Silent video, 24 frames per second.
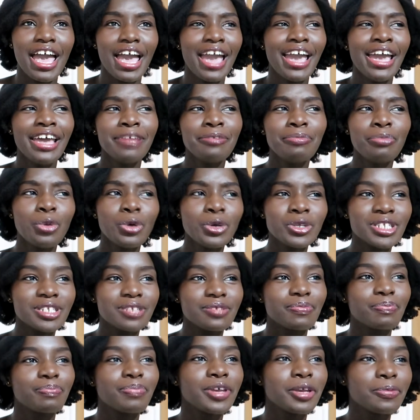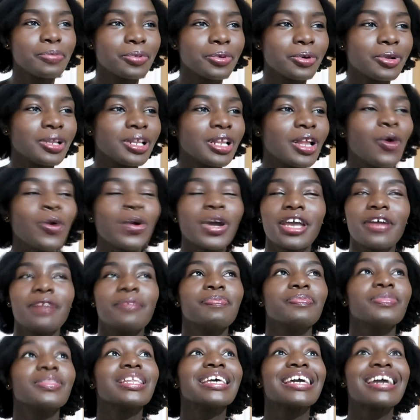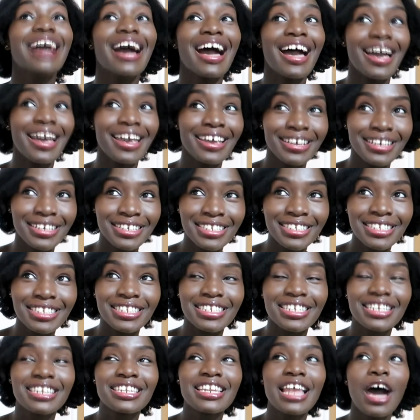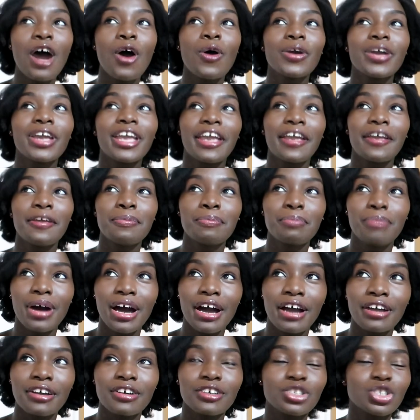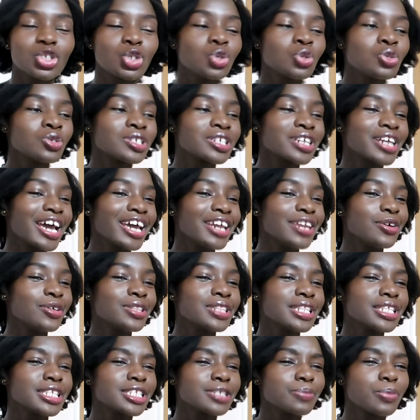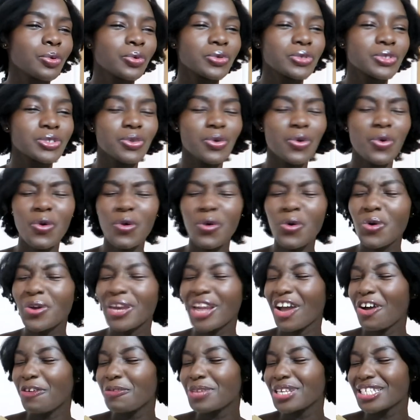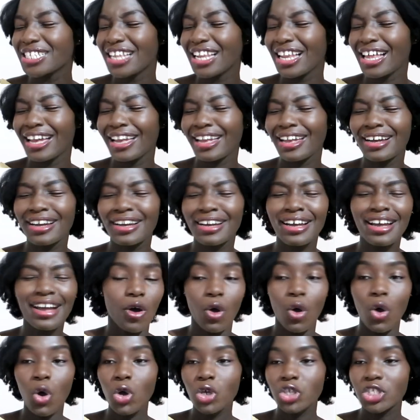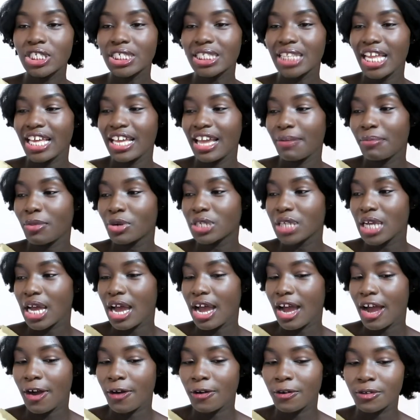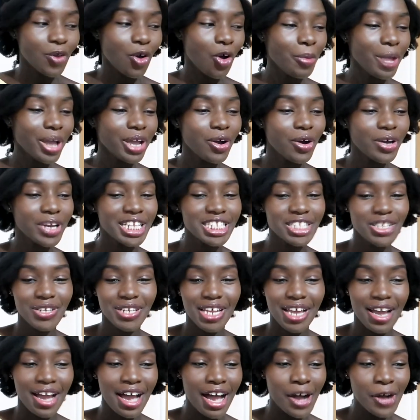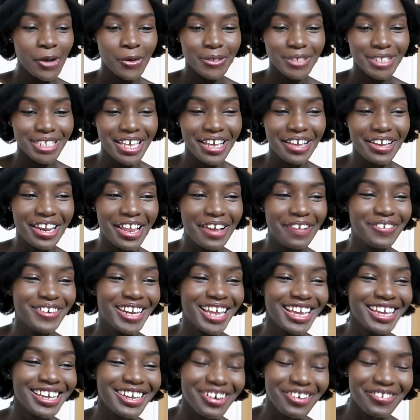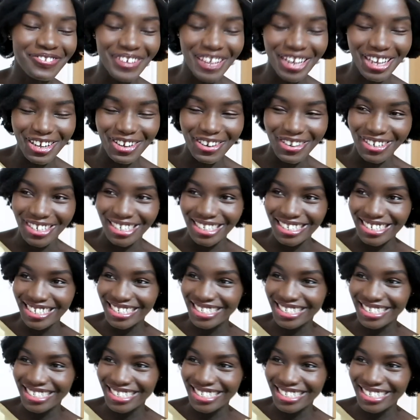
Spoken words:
And most people, okay, guys now came back to ride on this post. Oh, Naomi's a liar. Oh, she's lying about her house. Oh my god, it's not her house. I'm like, oh my god.